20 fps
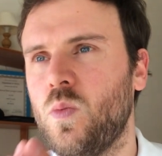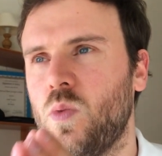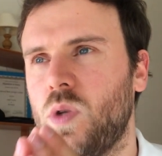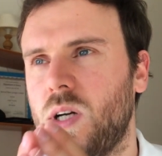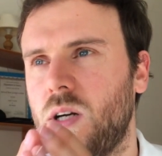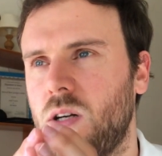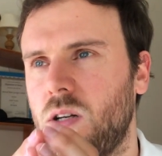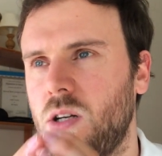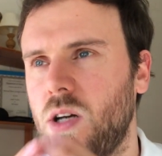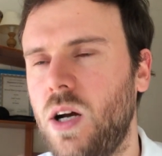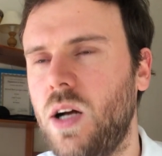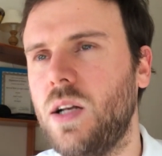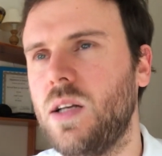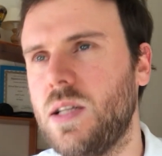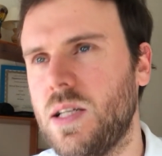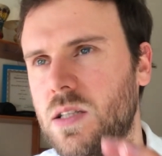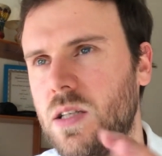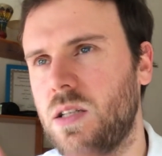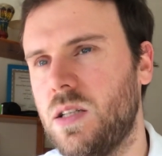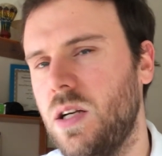they're
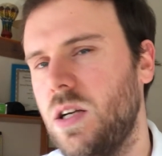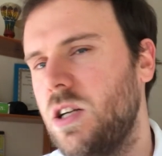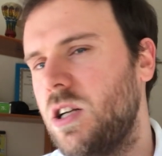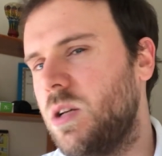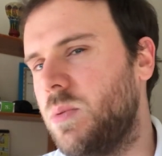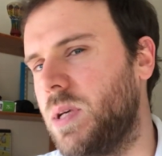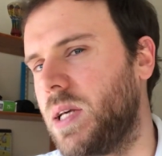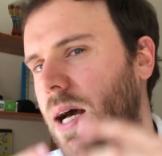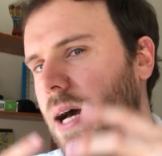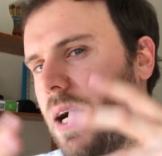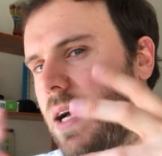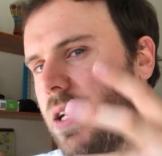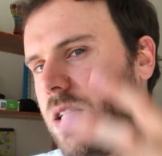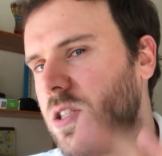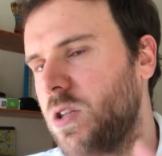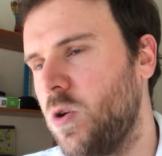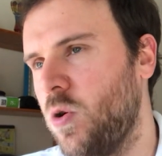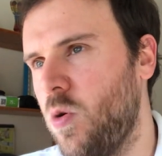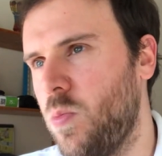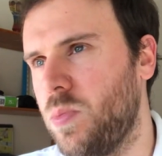not necessarily going to be
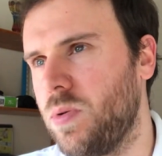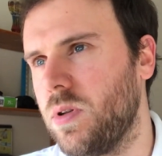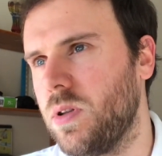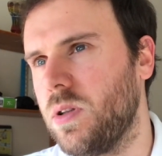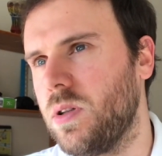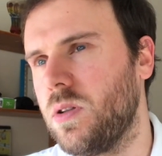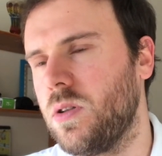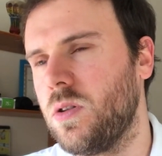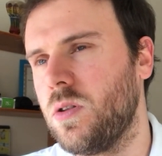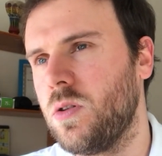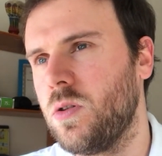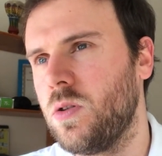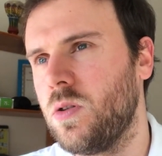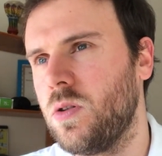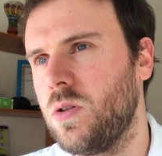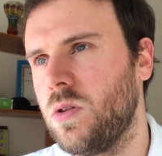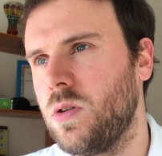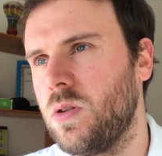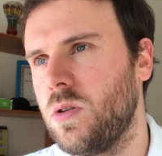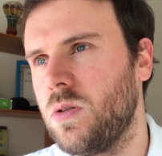as open
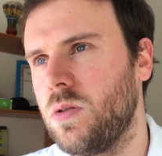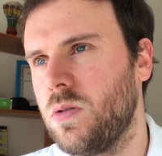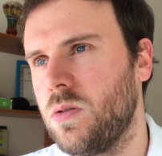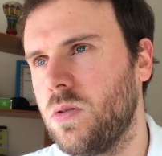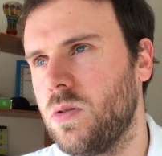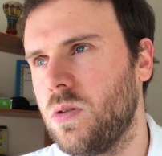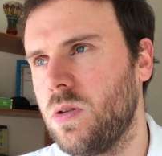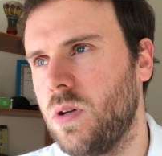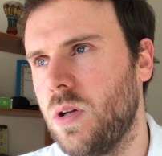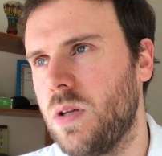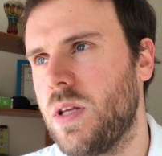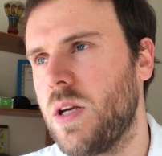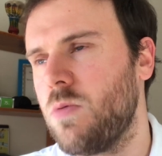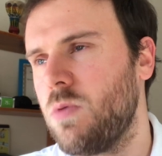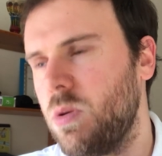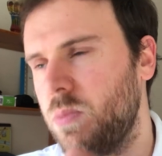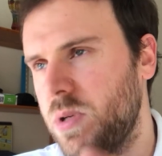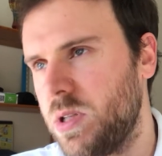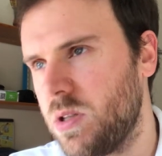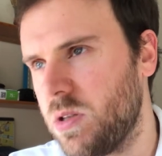they
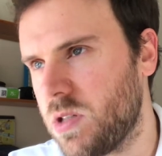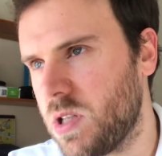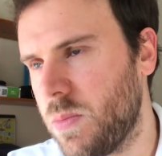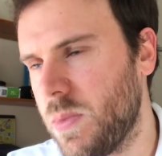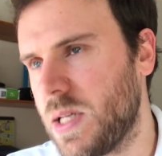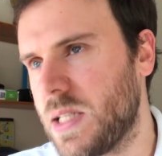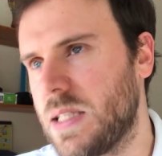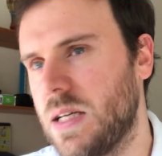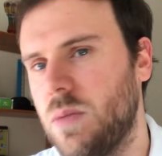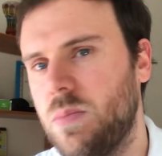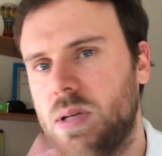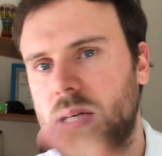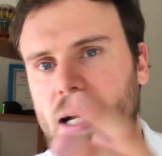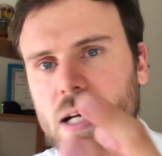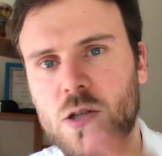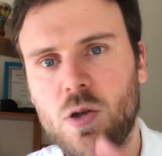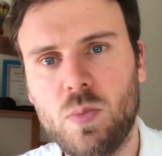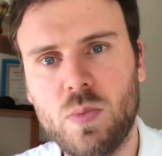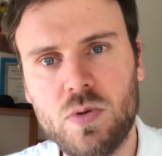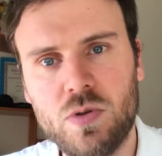will be to some extent but
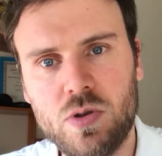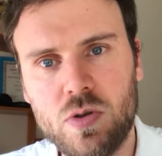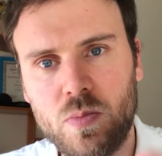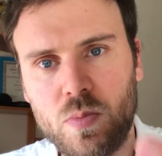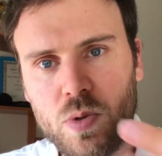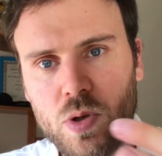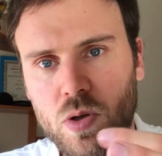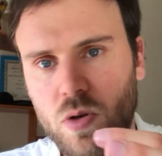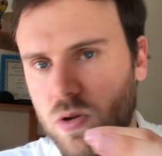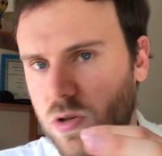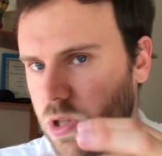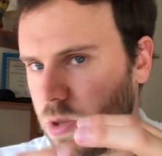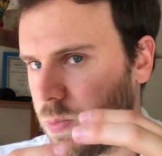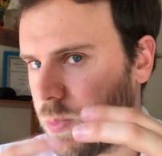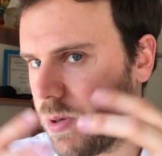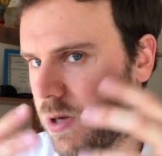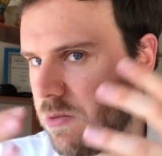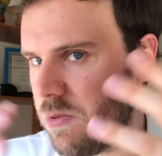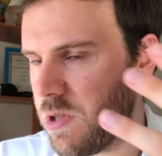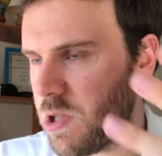as open to pure
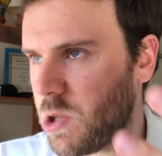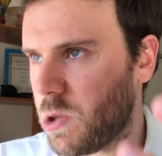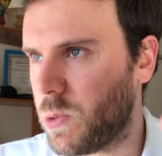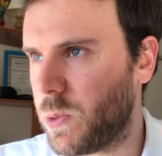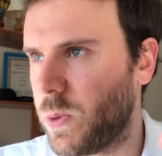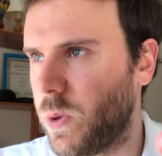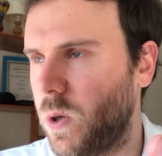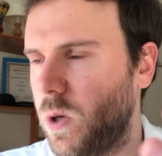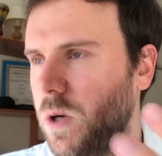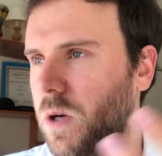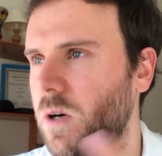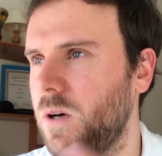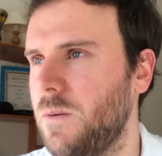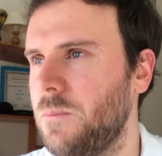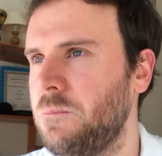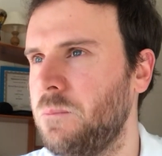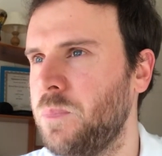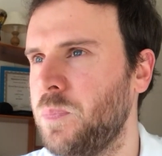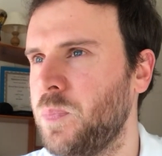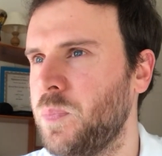spiritual